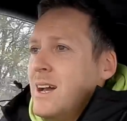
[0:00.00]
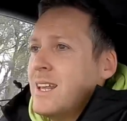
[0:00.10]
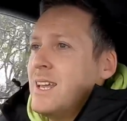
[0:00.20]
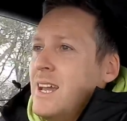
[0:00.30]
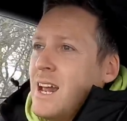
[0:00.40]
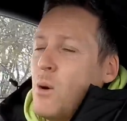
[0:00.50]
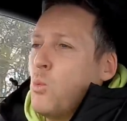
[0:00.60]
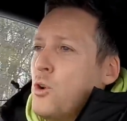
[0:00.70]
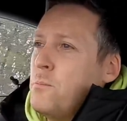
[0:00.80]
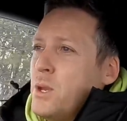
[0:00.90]
And again, I
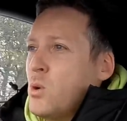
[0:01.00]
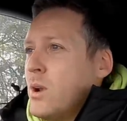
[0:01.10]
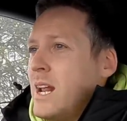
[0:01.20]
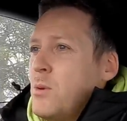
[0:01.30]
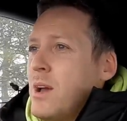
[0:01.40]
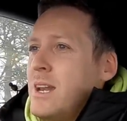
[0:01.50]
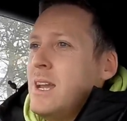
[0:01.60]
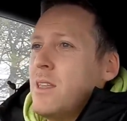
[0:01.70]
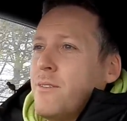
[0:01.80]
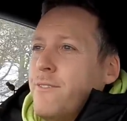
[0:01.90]
wouldn't be going anywhere
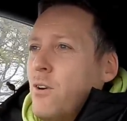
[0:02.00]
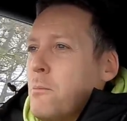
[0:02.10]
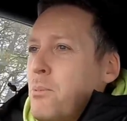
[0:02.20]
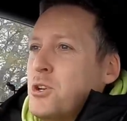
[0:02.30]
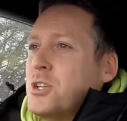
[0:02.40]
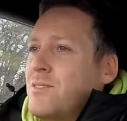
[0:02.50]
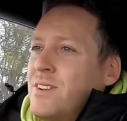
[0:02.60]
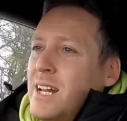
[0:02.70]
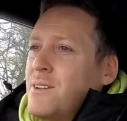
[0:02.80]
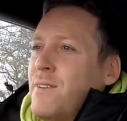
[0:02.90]
near the full budget of
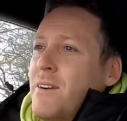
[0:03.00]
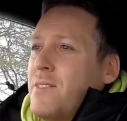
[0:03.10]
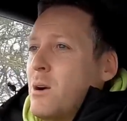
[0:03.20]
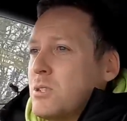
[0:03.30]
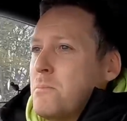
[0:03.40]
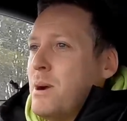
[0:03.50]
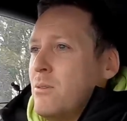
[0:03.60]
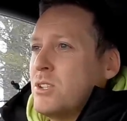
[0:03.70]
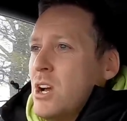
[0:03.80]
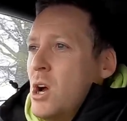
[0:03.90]

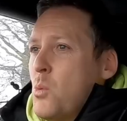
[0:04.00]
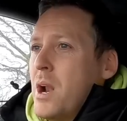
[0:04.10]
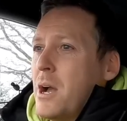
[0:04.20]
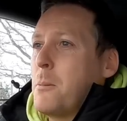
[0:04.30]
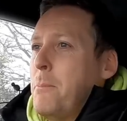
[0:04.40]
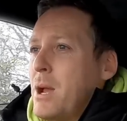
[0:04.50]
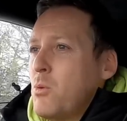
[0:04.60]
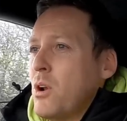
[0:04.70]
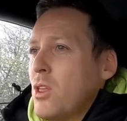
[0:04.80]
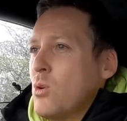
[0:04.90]
£95,000 when I could pick
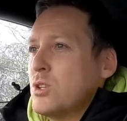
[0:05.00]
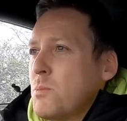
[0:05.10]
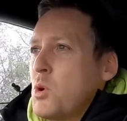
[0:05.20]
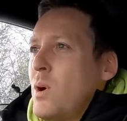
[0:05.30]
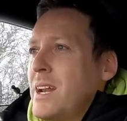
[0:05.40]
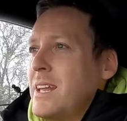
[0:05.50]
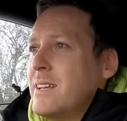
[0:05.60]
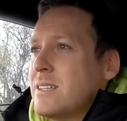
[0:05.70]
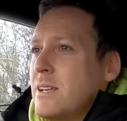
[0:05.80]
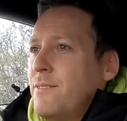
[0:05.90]
one of those up quite
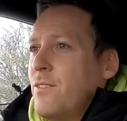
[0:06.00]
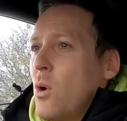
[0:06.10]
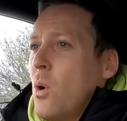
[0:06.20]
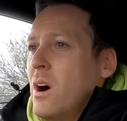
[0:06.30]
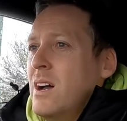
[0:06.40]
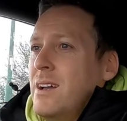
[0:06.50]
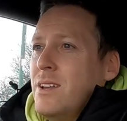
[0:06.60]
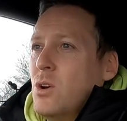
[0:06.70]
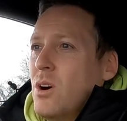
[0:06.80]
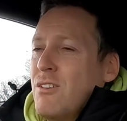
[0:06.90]
easily for,
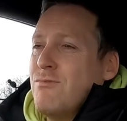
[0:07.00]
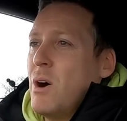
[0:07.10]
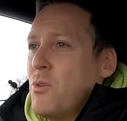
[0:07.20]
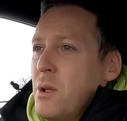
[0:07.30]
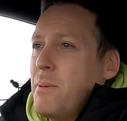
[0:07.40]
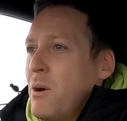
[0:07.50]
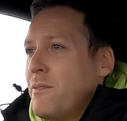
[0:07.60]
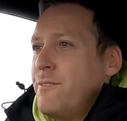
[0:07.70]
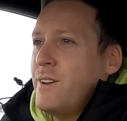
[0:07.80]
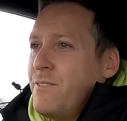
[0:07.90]
you know, around about
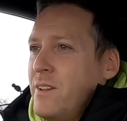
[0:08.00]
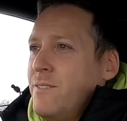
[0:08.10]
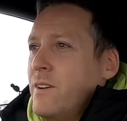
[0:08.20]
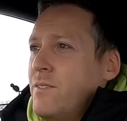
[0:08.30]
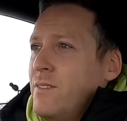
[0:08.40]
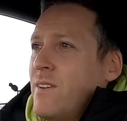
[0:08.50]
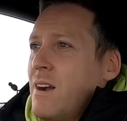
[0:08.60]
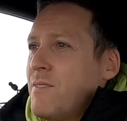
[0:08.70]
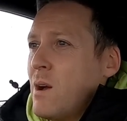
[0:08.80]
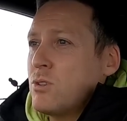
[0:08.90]

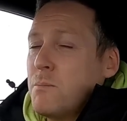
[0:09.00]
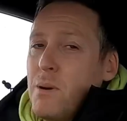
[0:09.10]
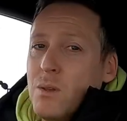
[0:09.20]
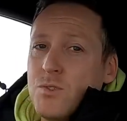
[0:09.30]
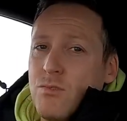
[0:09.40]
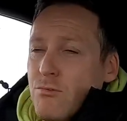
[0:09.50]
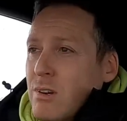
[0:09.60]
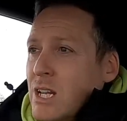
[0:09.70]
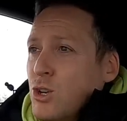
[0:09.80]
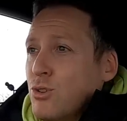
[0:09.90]
£55,000 for a
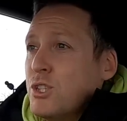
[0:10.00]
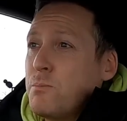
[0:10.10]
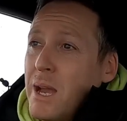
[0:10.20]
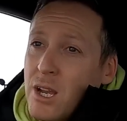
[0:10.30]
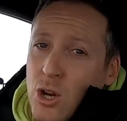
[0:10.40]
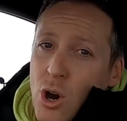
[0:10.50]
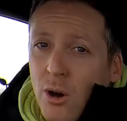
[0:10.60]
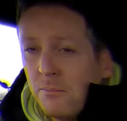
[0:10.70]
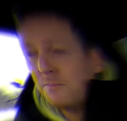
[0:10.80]
really good spec car.